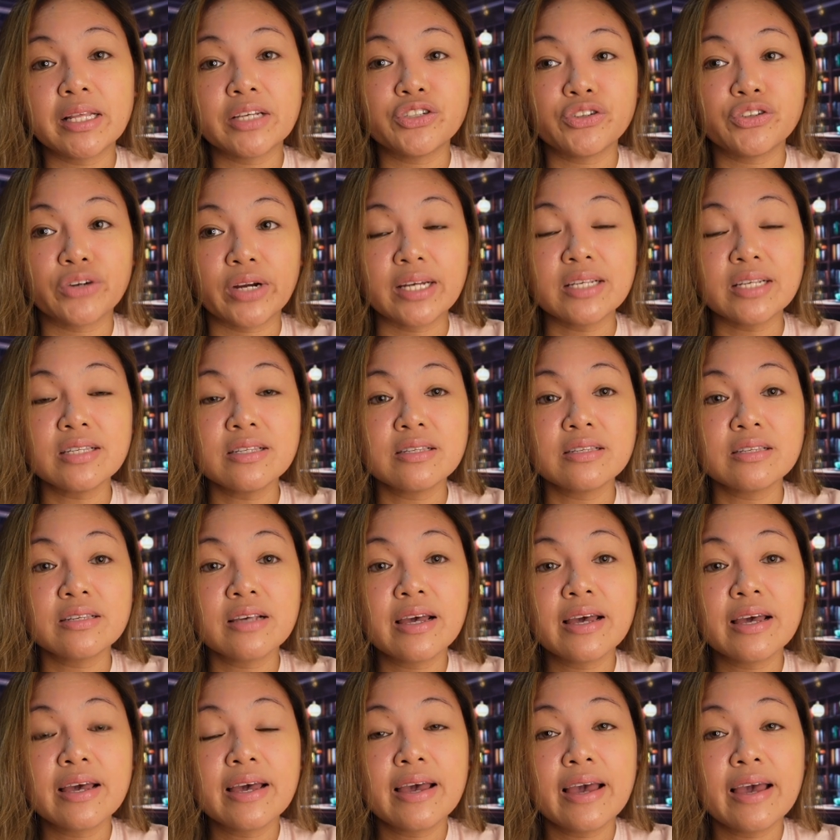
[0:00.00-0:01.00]
address,
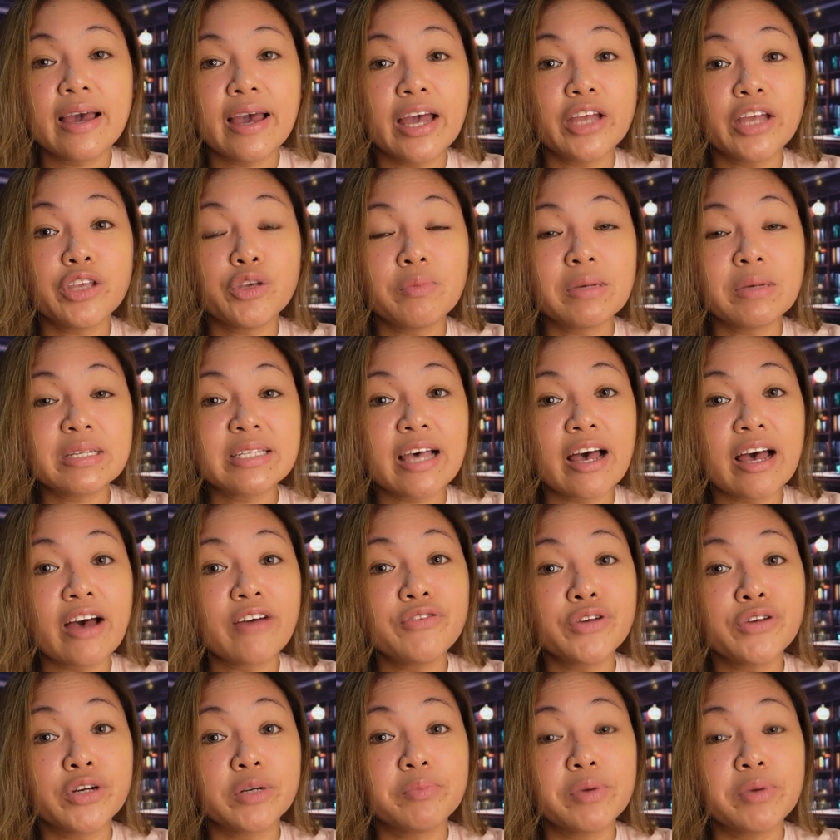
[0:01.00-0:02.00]
and you must
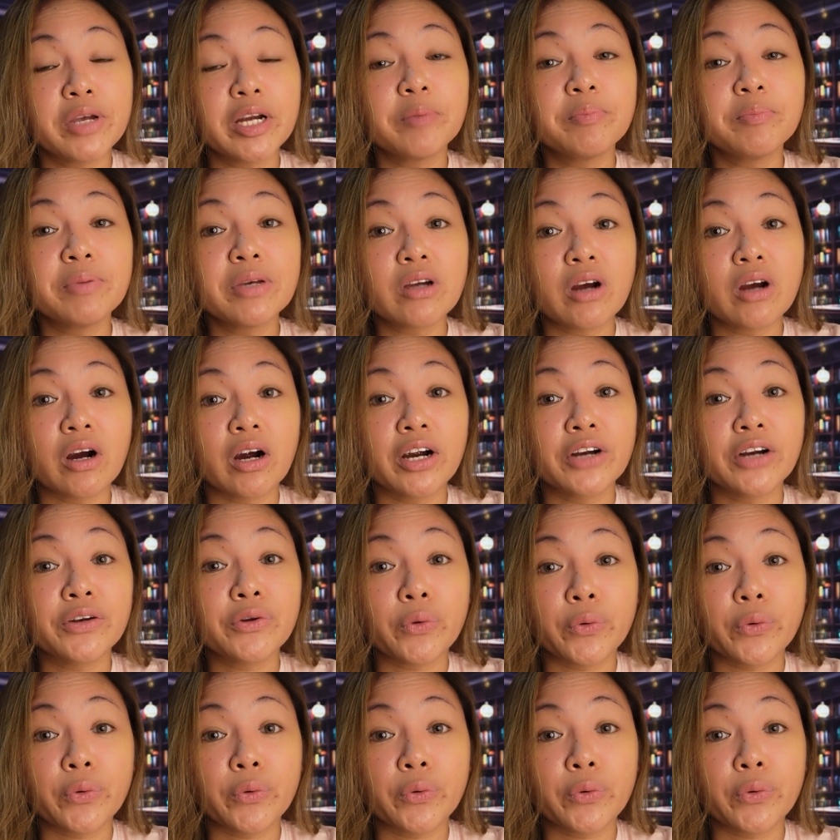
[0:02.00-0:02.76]
have your BRP card